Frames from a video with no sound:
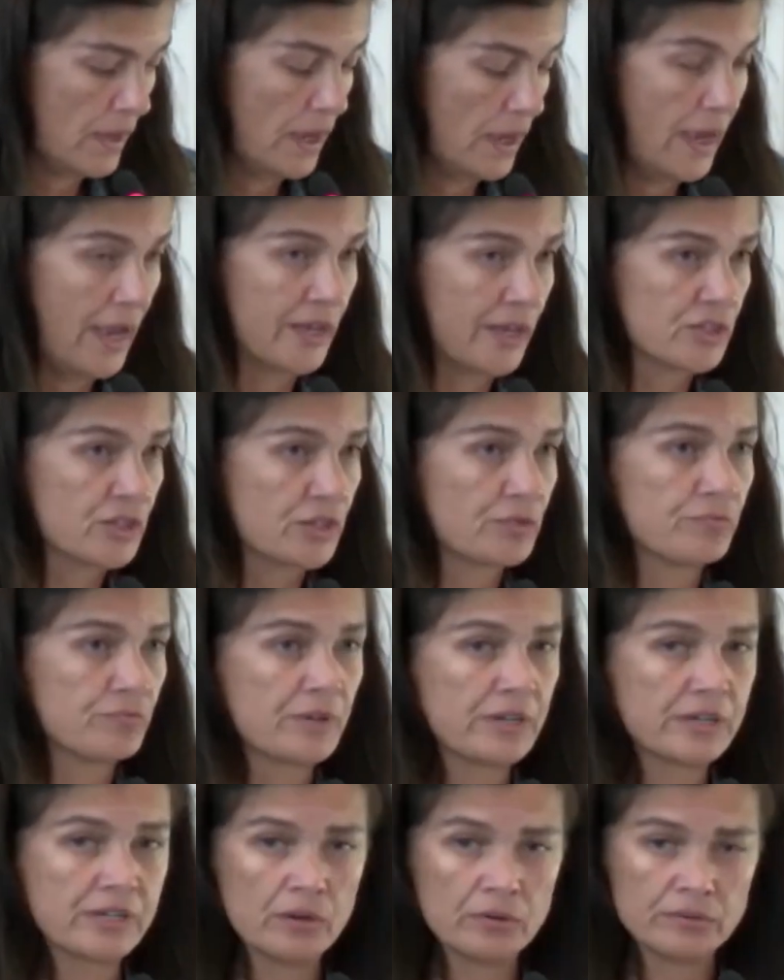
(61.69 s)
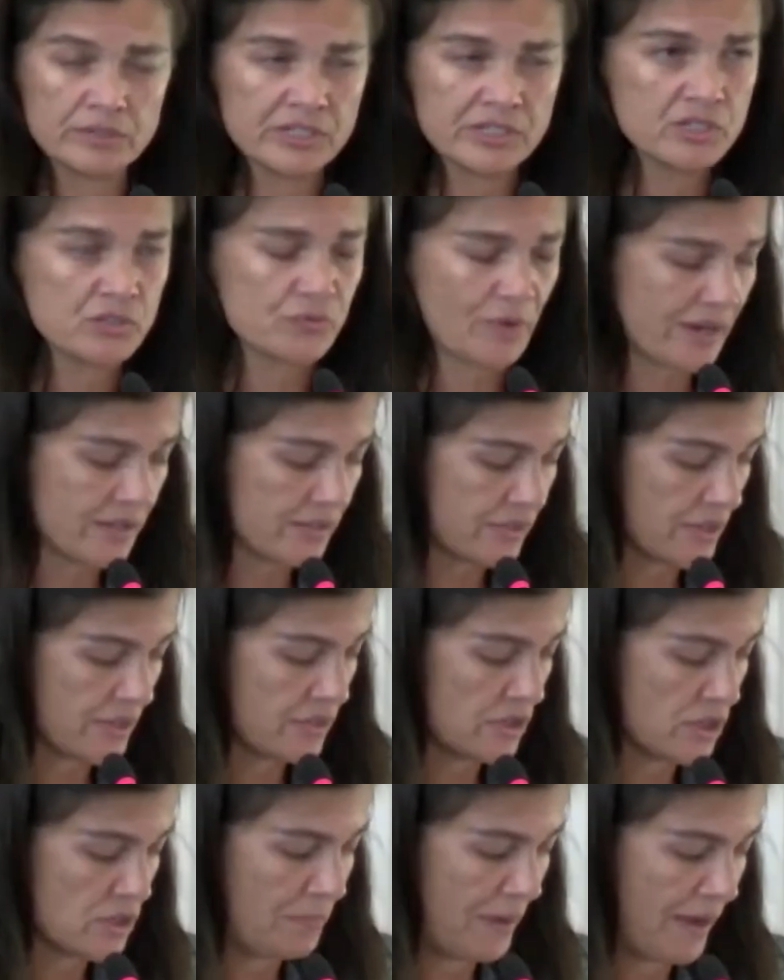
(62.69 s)
and should really only strengthen
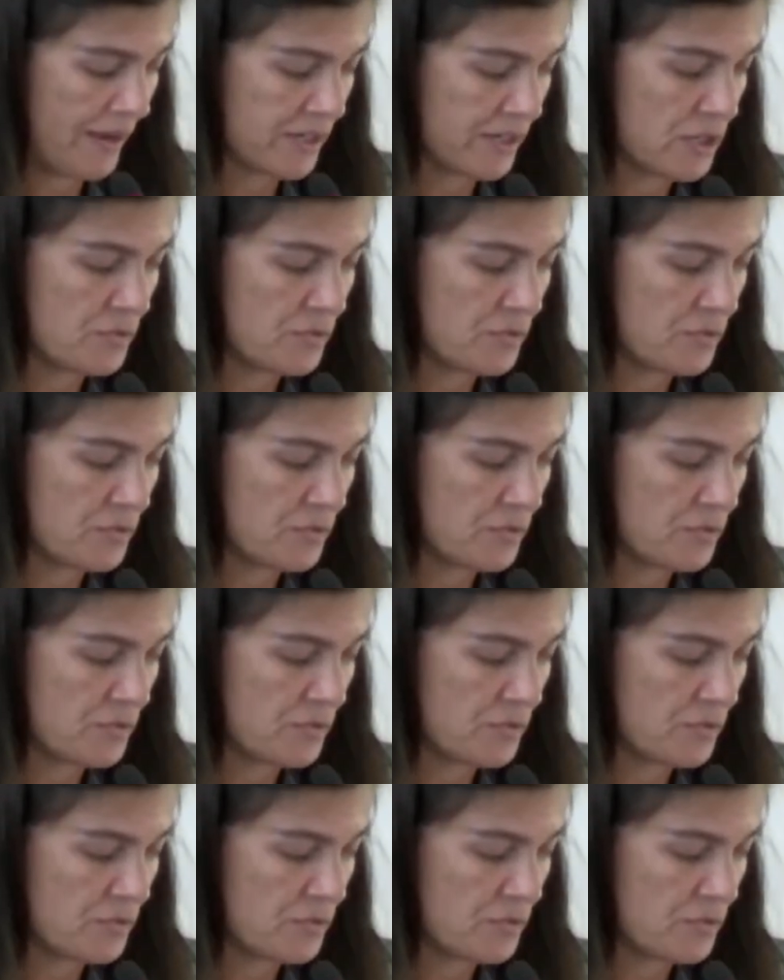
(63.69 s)
this body's